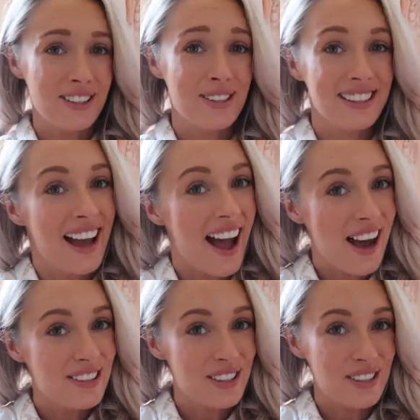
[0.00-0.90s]
I just think they're
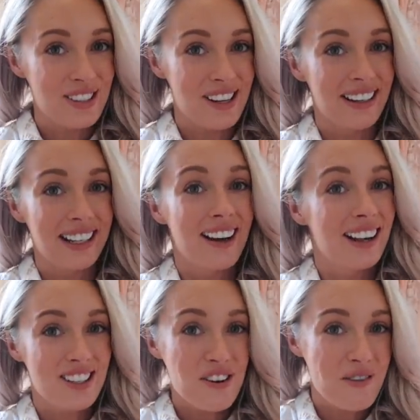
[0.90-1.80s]
absolutely stunning.
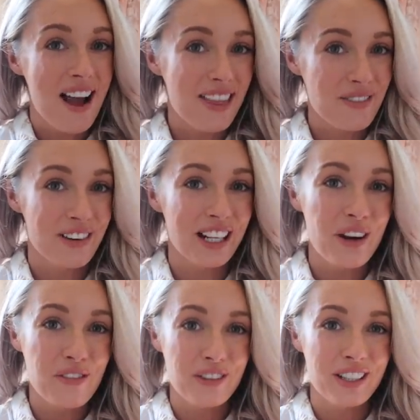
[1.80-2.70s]
I don't wear them very
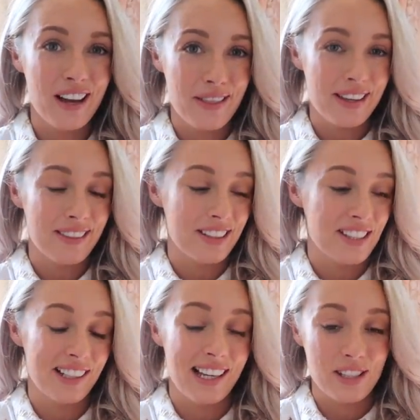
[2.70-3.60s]
often. I think that
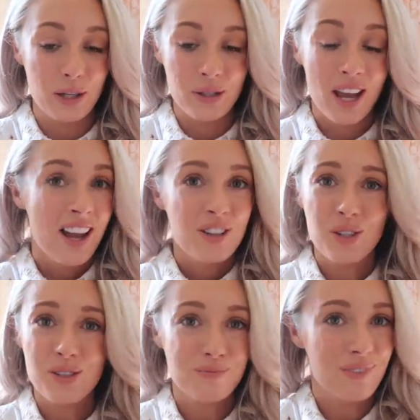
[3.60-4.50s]
stilettos
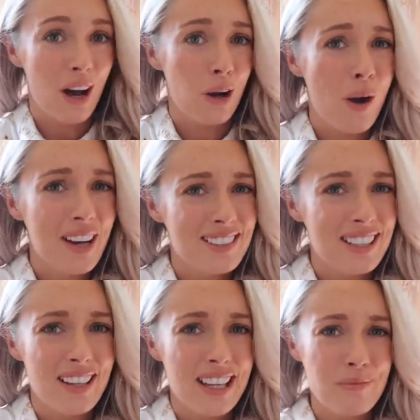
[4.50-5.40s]
just are quite
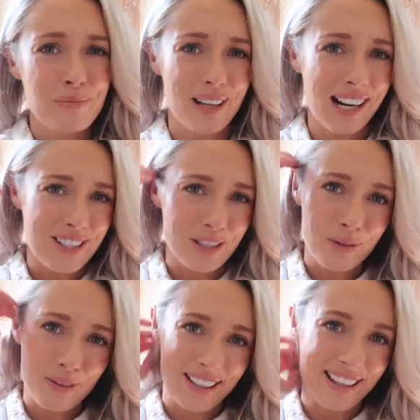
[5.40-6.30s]

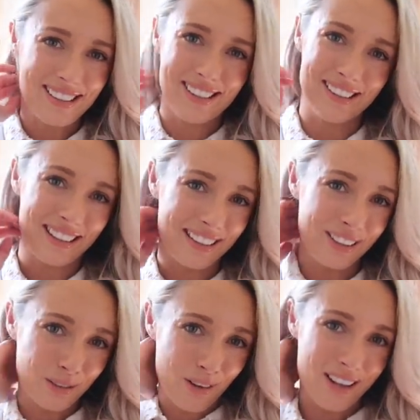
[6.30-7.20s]
impractical. They get stuck in the
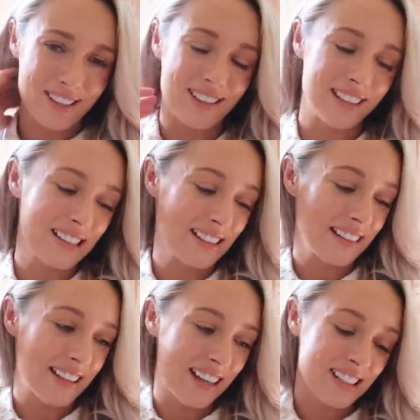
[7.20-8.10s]
grass and things
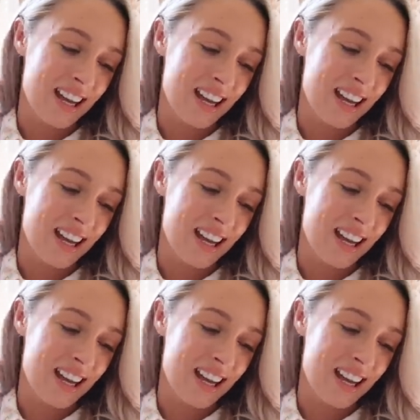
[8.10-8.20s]
like that.